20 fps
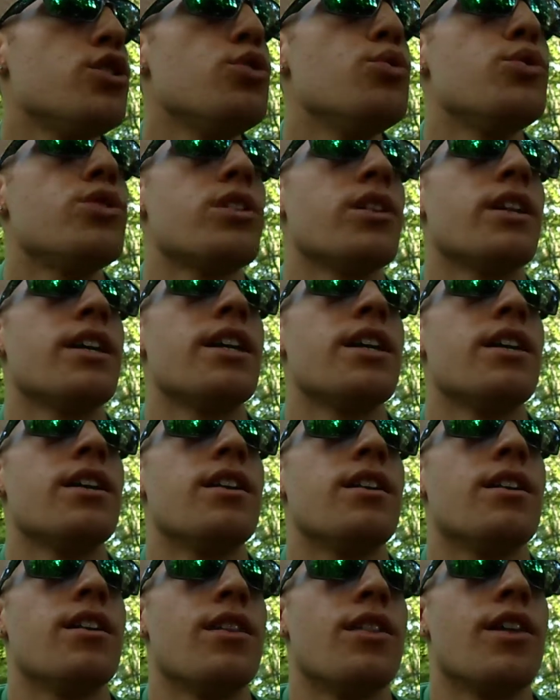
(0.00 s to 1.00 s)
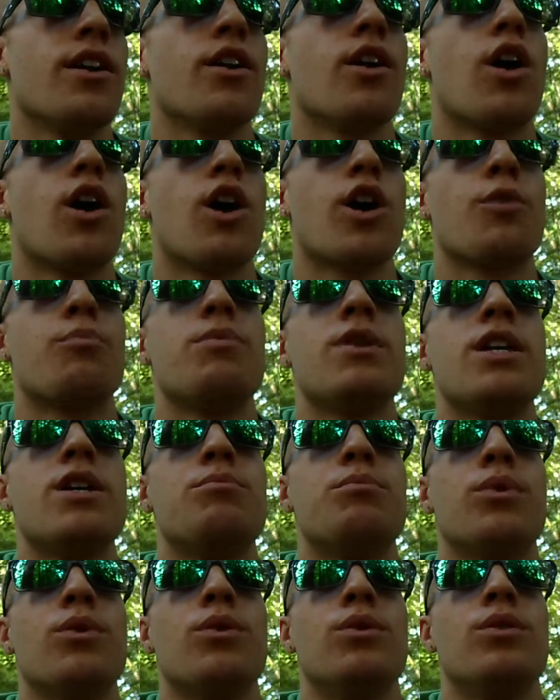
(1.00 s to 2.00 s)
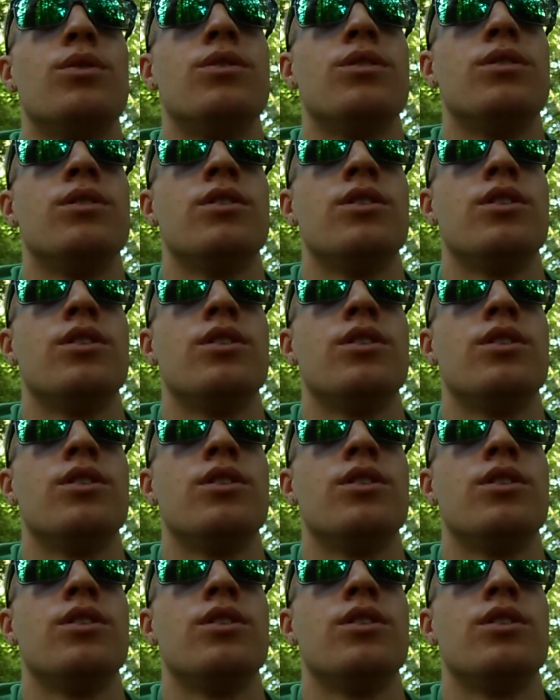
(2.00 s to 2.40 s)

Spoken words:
Usually there are people